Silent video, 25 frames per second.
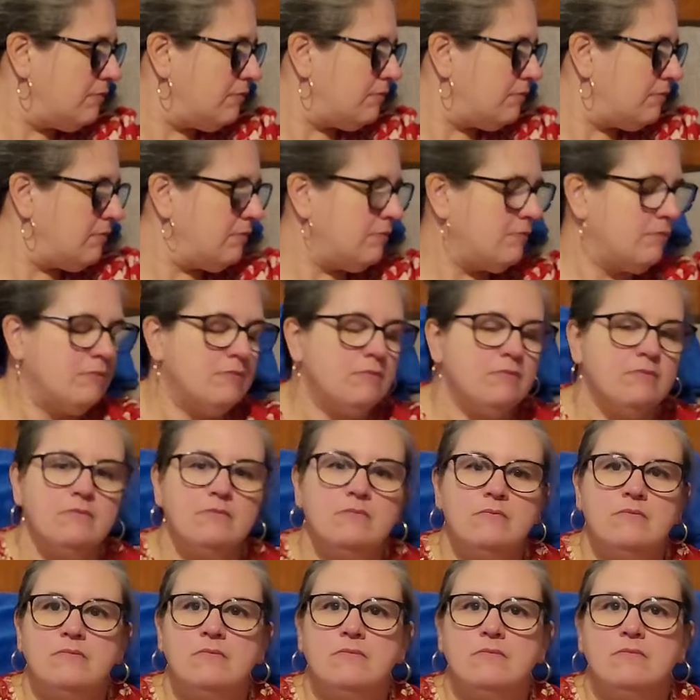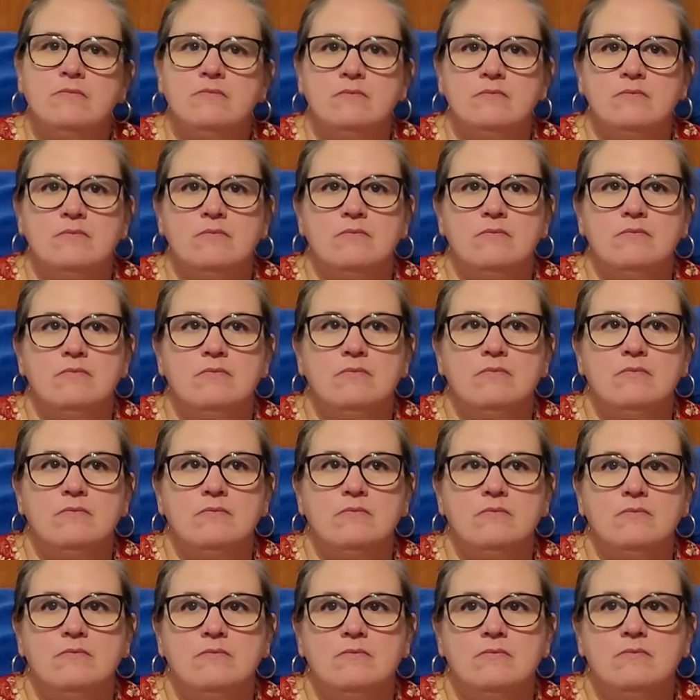
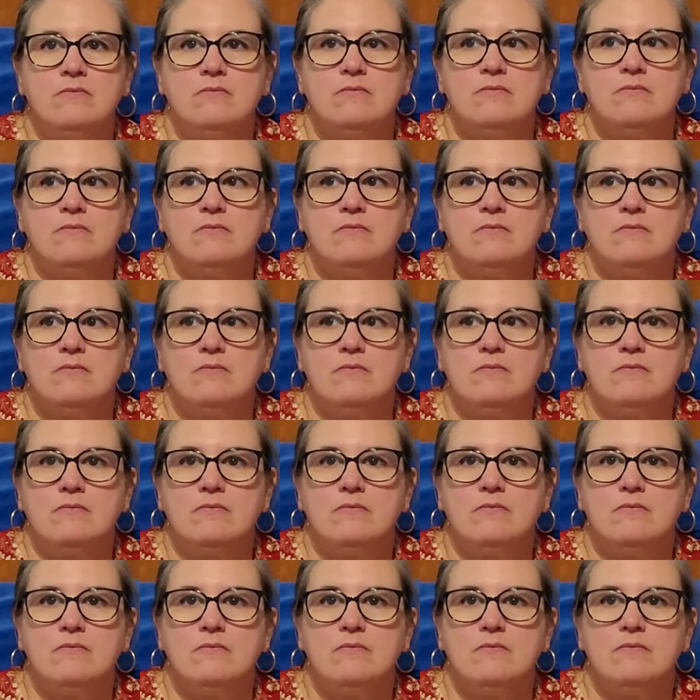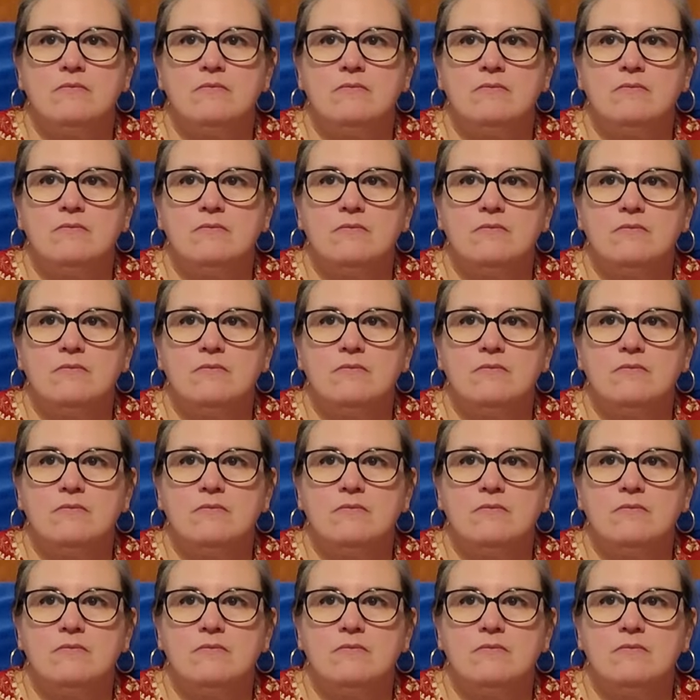[no speech]